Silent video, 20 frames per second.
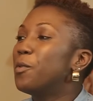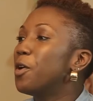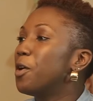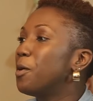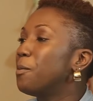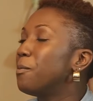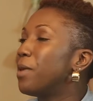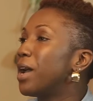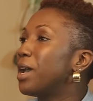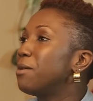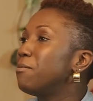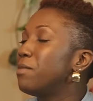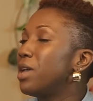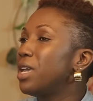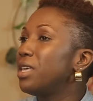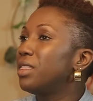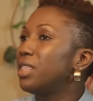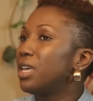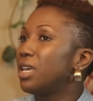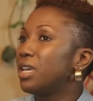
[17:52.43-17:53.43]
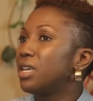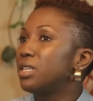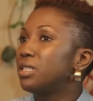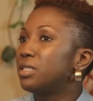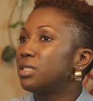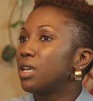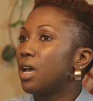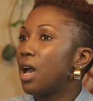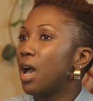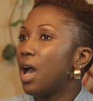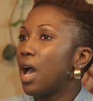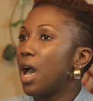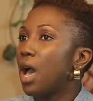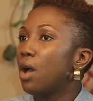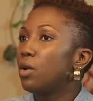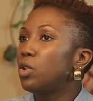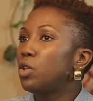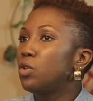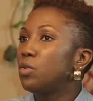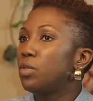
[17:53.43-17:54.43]
but my main thing is
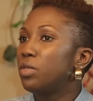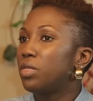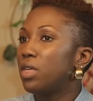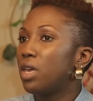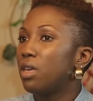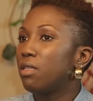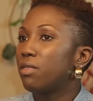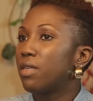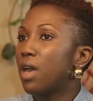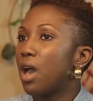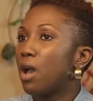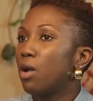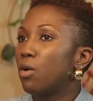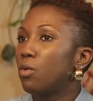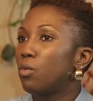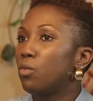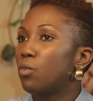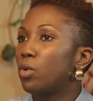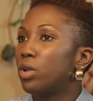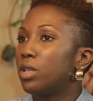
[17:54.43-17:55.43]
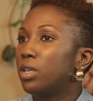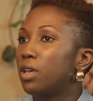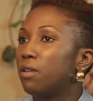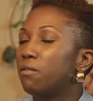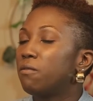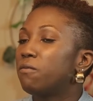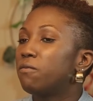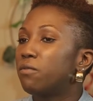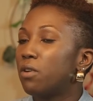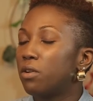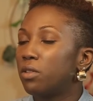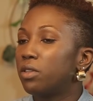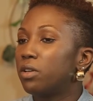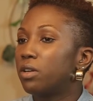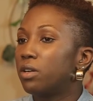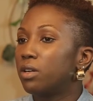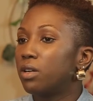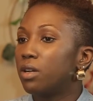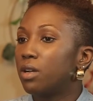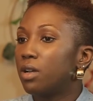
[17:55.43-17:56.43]
how do you think that one can
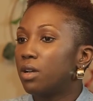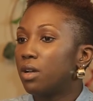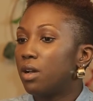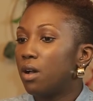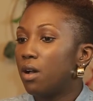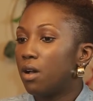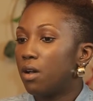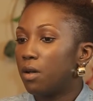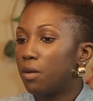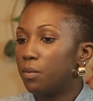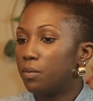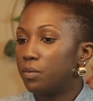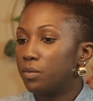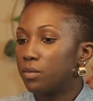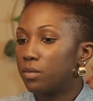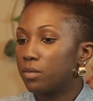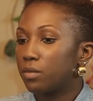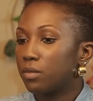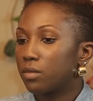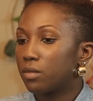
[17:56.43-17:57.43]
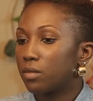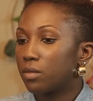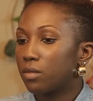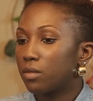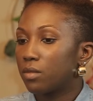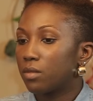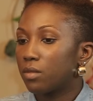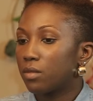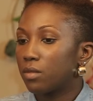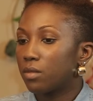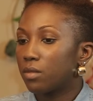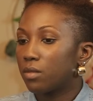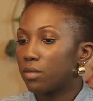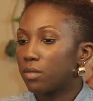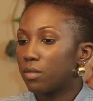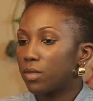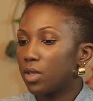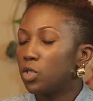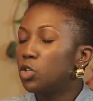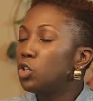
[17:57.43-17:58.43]
further um,
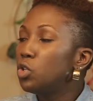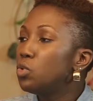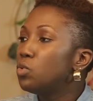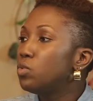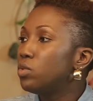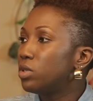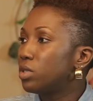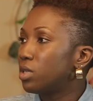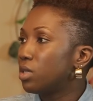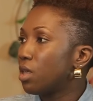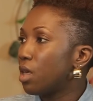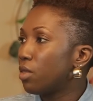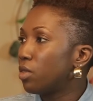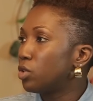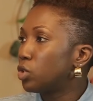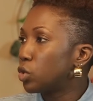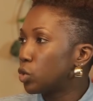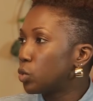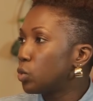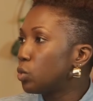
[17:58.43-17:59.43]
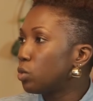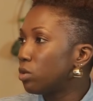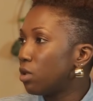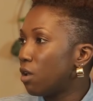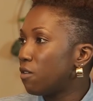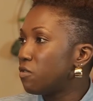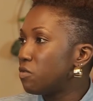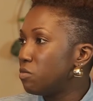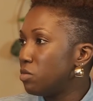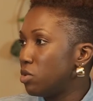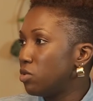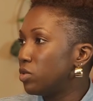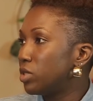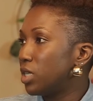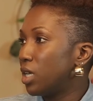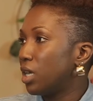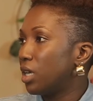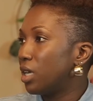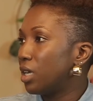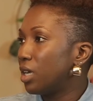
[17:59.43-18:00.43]
use the tool of
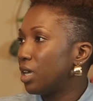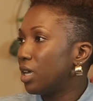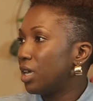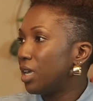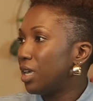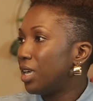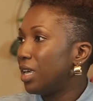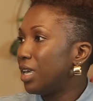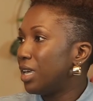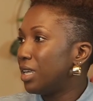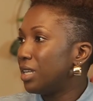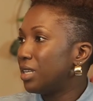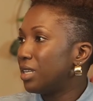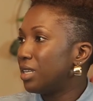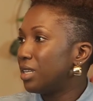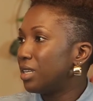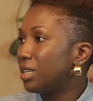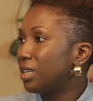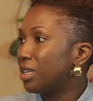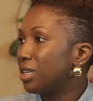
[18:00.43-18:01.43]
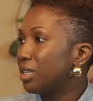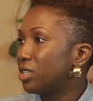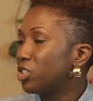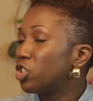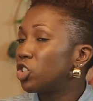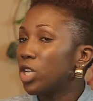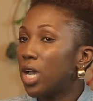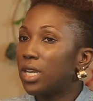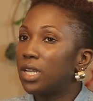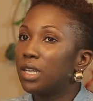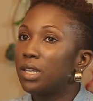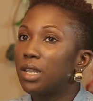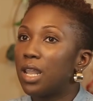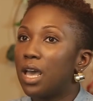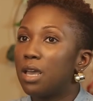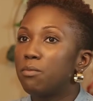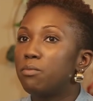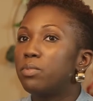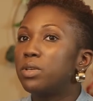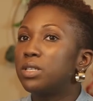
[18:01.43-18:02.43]
music in shining light